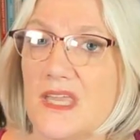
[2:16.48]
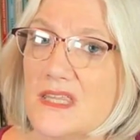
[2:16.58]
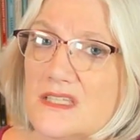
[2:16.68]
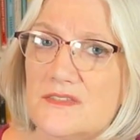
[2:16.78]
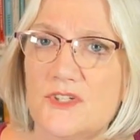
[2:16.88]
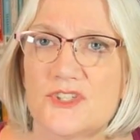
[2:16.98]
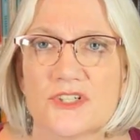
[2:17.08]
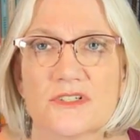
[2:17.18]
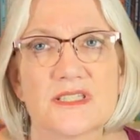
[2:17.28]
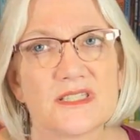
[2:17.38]
In this
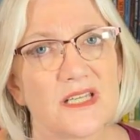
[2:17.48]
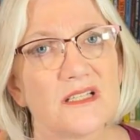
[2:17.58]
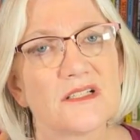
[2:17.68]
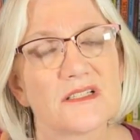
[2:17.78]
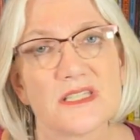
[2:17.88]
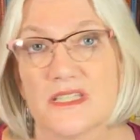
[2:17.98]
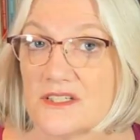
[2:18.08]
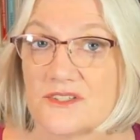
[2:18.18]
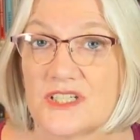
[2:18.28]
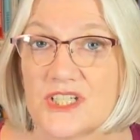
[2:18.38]
future, stay alert to
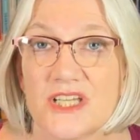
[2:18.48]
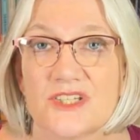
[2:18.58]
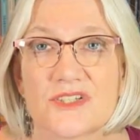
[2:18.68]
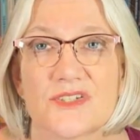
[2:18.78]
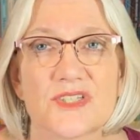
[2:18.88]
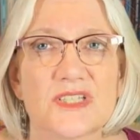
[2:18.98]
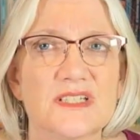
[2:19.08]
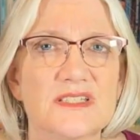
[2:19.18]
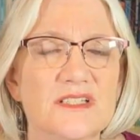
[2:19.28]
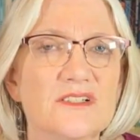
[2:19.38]
industry changes and
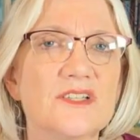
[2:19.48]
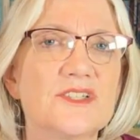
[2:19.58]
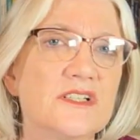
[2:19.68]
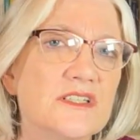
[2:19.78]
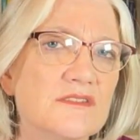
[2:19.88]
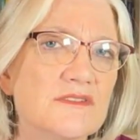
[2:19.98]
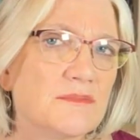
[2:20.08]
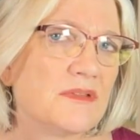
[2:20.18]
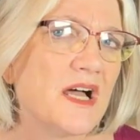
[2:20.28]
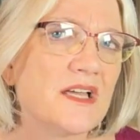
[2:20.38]
consider alternative
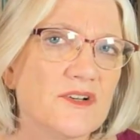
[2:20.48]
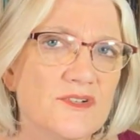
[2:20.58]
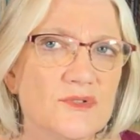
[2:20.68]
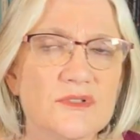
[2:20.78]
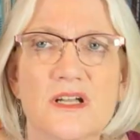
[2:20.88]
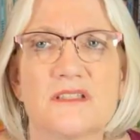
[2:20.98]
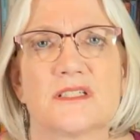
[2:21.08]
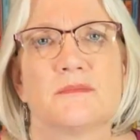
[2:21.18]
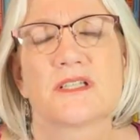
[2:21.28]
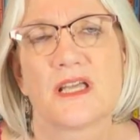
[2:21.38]
suppliers or
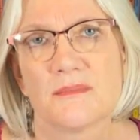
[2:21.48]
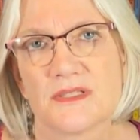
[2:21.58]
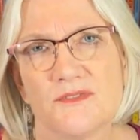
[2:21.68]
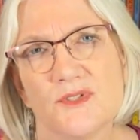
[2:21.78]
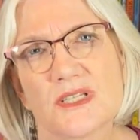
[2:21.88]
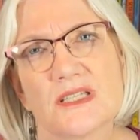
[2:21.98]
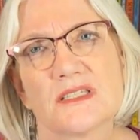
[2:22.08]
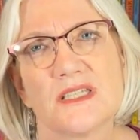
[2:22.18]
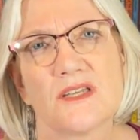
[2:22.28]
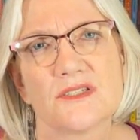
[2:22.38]
customer types if you sense
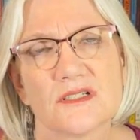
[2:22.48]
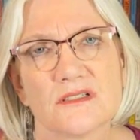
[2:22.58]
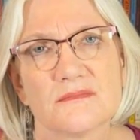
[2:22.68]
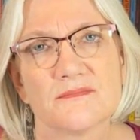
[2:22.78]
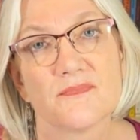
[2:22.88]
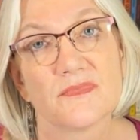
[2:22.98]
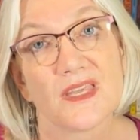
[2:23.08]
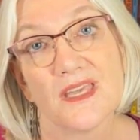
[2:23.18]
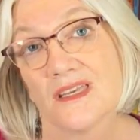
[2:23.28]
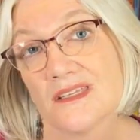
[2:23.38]
a downturn.
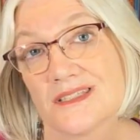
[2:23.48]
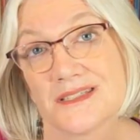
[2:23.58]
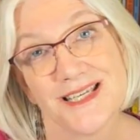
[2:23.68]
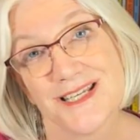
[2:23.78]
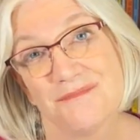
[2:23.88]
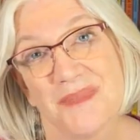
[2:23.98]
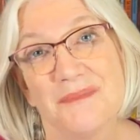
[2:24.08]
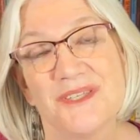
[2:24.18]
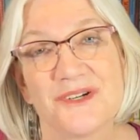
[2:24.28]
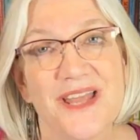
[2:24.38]
And
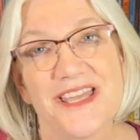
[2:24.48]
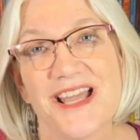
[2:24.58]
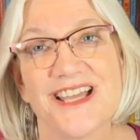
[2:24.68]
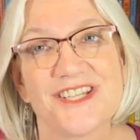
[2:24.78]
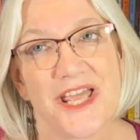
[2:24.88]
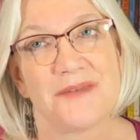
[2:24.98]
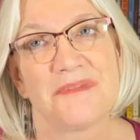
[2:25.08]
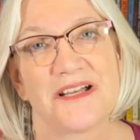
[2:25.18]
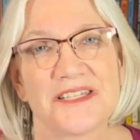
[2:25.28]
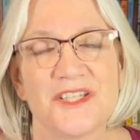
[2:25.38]
maybe your AI
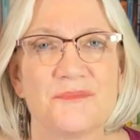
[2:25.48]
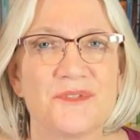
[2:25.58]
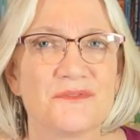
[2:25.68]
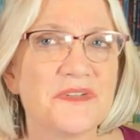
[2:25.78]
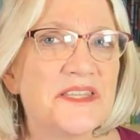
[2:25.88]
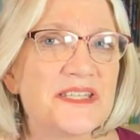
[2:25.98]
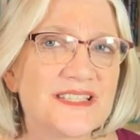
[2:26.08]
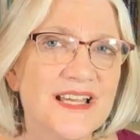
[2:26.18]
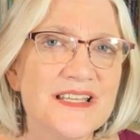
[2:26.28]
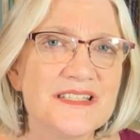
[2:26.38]
chatbot can help you read the
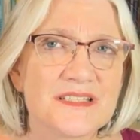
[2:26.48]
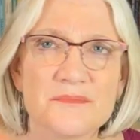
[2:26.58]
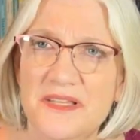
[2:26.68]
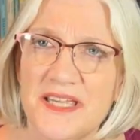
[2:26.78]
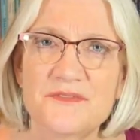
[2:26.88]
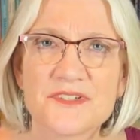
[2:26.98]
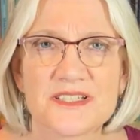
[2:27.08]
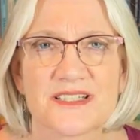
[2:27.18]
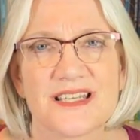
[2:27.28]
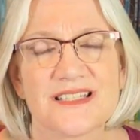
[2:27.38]
signs and plan for
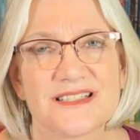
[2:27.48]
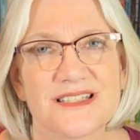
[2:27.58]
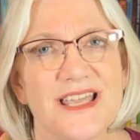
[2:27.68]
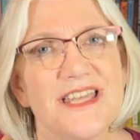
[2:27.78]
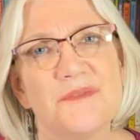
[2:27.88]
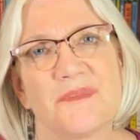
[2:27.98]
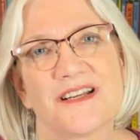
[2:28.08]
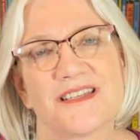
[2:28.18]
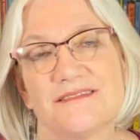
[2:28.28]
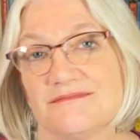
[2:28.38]
success in any
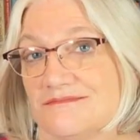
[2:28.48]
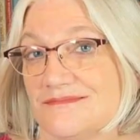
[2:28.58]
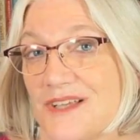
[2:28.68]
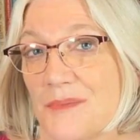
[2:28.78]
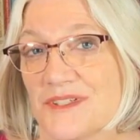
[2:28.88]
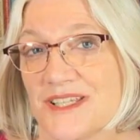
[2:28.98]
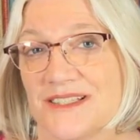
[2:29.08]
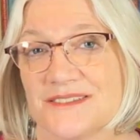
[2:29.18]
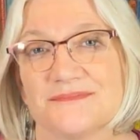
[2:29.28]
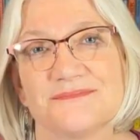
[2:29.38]
market, up or
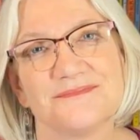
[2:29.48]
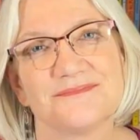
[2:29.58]
down.